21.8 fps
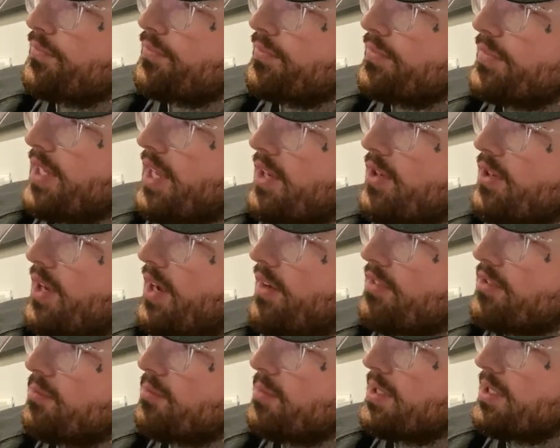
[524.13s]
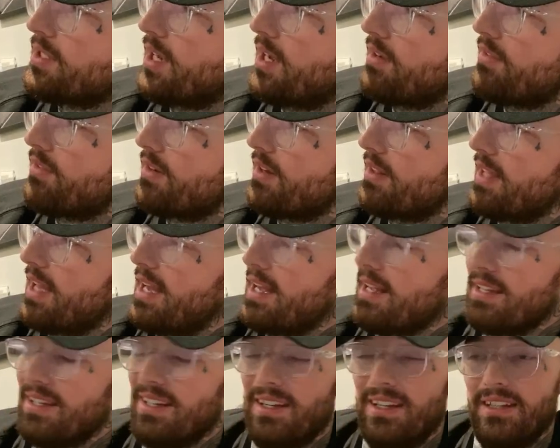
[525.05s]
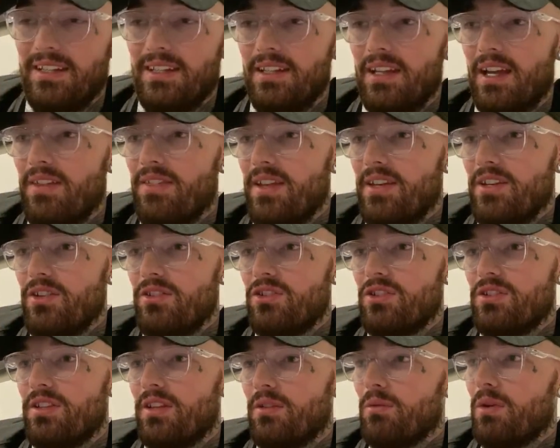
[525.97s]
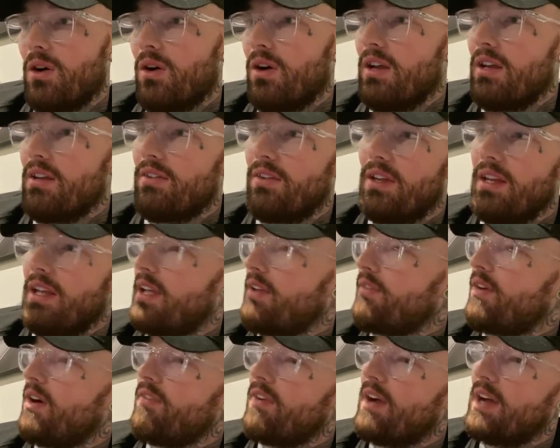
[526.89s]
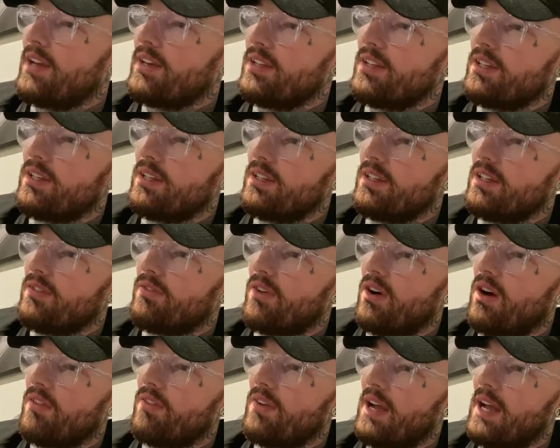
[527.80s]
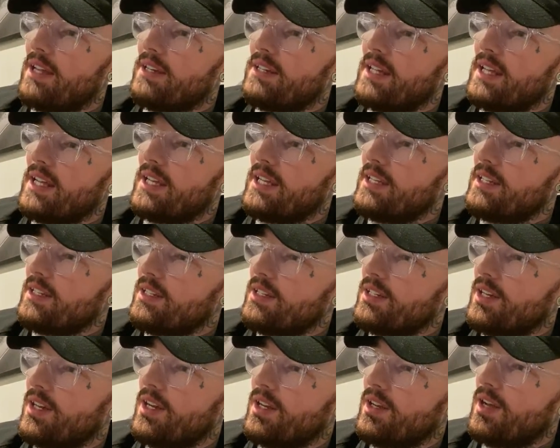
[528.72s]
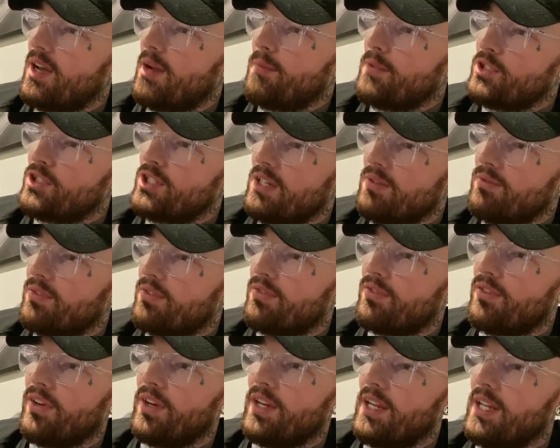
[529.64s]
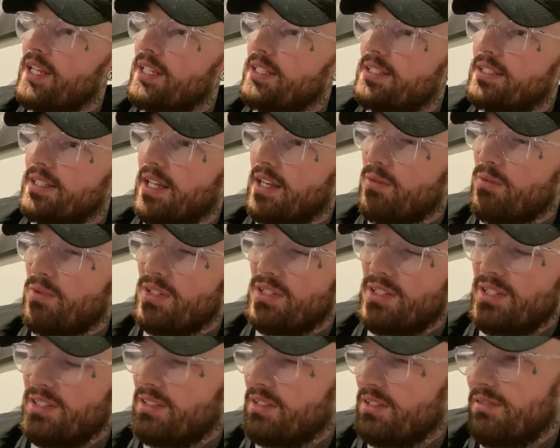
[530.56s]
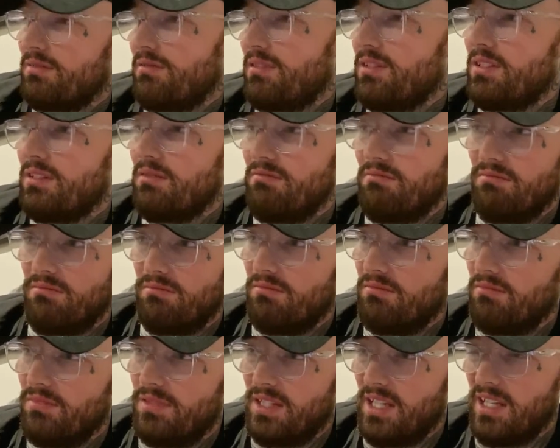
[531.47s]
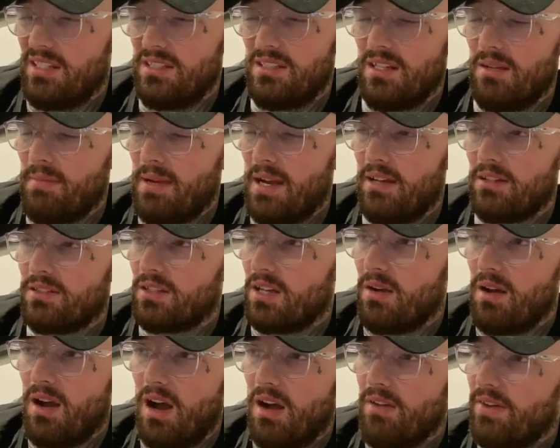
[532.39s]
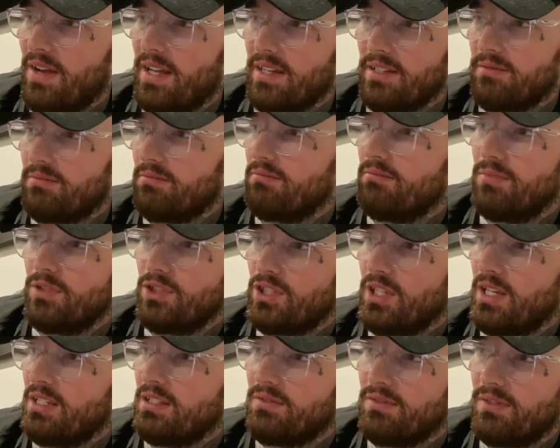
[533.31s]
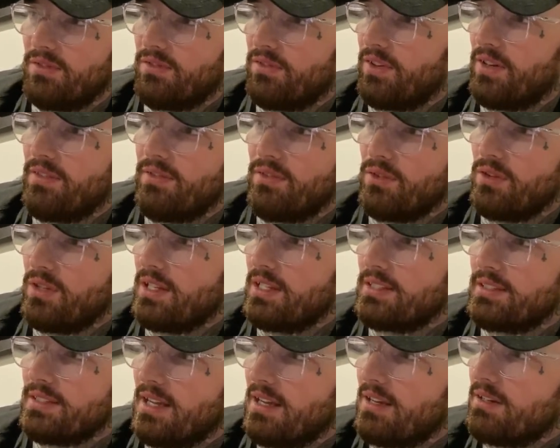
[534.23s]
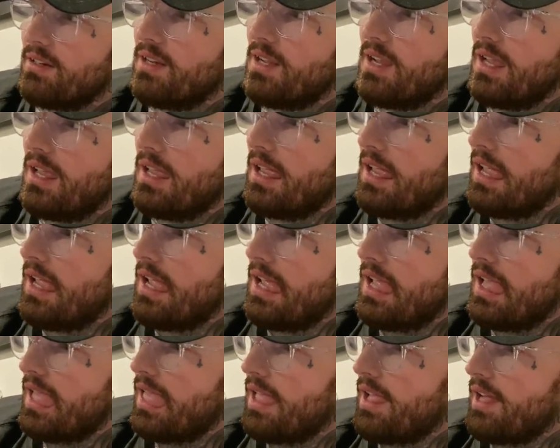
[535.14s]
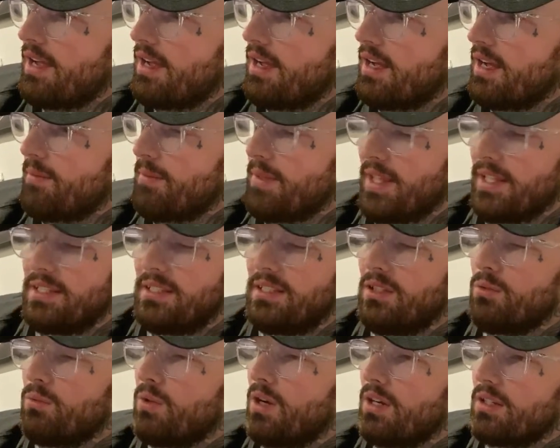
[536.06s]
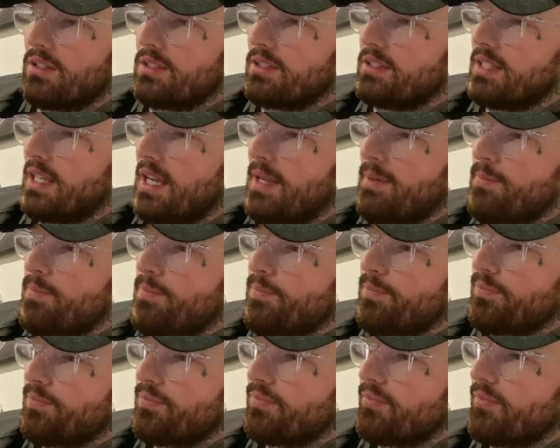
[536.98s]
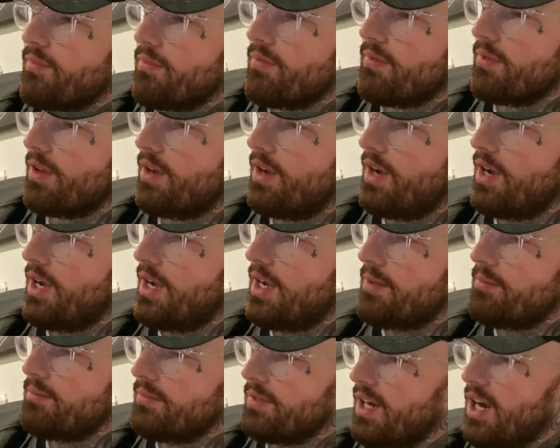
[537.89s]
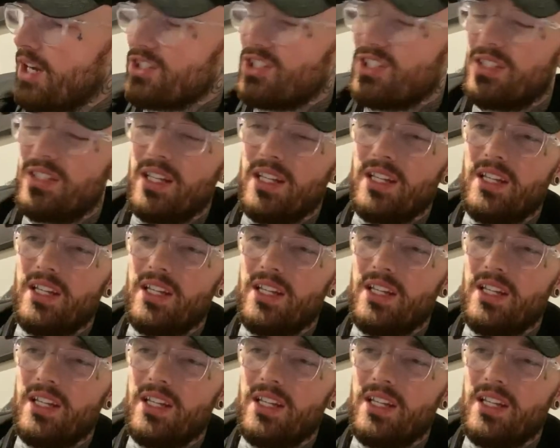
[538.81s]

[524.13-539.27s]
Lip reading: yeah, you have to be careful of that. And then you just think, well, if I've had a machine for 3 years, say, which is a decent amount of time. I've had machines for 3-4 years now. They still work the same. I think